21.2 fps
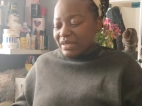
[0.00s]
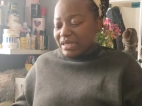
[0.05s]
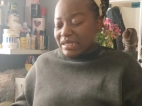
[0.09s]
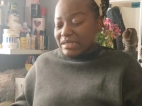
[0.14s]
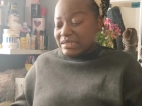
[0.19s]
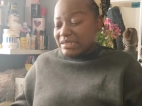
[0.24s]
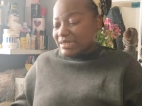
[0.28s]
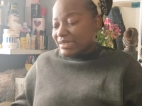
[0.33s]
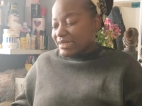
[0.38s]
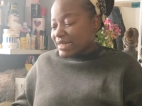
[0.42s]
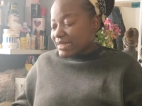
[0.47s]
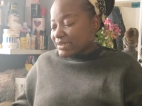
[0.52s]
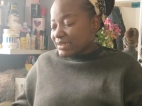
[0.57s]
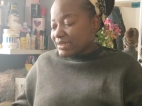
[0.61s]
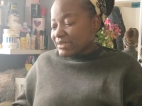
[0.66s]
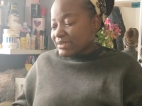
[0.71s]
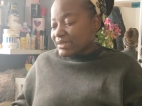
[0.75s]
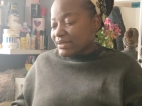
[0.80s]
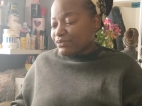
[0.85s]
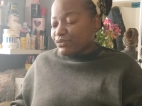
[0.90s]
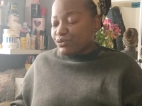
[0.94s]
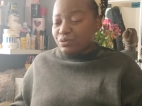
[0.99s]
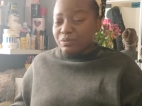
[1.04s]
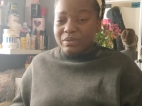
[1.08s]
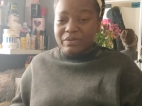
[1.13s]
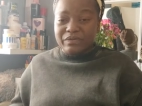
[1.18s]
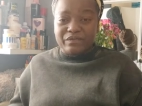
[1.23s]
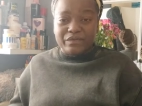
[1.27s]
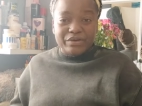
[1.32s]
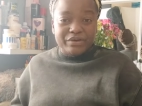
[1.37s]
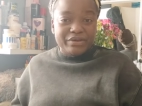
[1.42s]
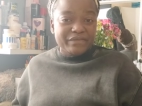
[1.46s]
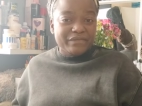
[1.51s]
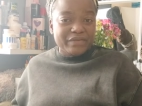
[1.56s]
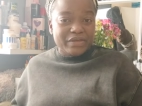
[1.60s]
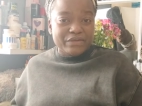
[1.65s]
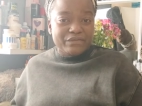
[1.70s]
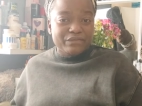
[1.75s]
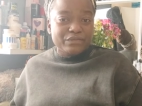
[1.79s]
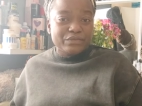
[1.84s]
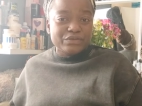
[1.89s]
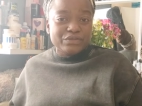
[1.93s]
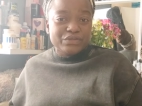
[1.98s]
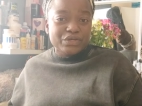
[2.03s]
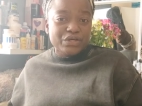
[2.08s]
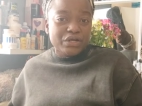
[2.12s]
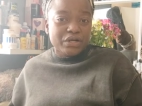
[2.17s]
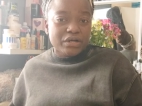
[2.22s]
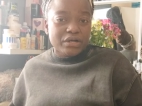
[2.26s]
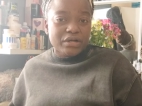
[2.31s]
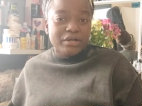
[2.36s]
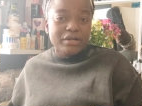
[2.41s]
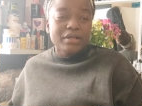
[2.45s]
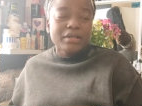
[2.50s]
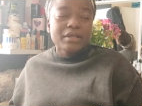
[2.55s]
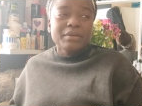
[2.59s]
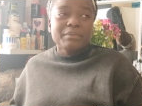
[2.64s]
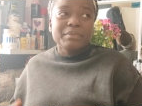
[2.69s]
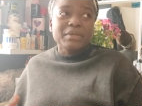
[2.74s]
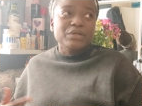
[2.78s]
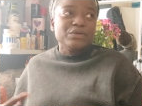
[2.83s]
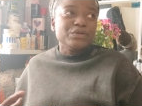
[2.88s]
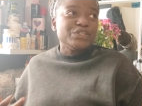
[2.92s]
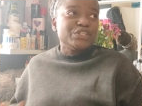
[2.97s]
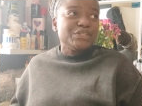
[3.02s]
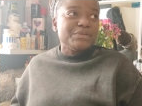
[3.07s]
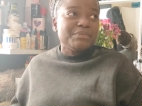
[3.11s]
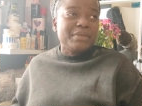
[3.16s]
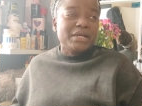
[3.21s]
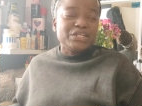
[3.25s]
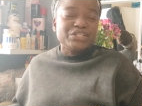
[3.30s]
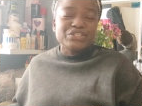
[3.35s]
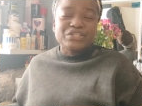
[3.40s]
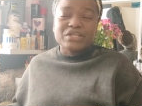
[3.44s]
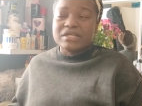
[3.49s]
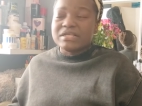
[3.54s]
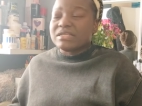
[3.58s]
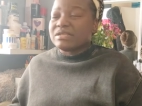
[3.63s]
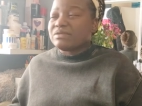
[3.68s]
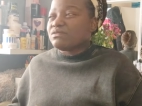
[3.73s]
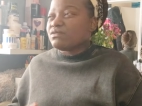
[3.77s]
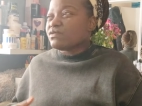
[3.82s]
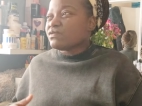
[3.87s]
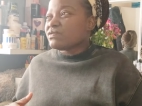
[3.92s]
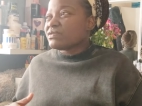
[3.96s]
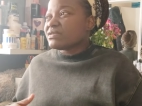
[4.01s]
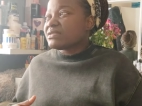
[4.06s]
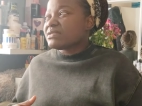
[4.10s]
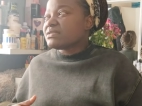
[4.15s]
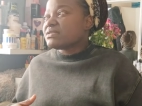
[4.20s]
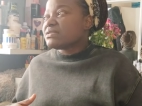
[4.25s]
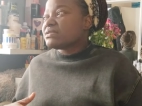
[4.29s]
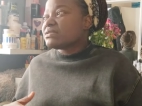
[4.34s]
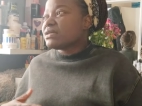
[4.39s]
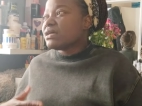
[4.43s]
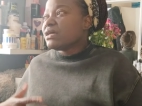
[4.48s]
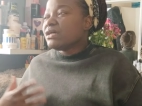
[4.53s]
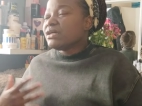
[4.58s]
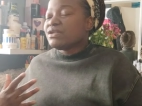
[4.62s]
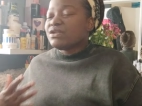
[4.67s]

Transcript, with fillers: He, he doesn't seem to be very faithful to her because she mentioned he was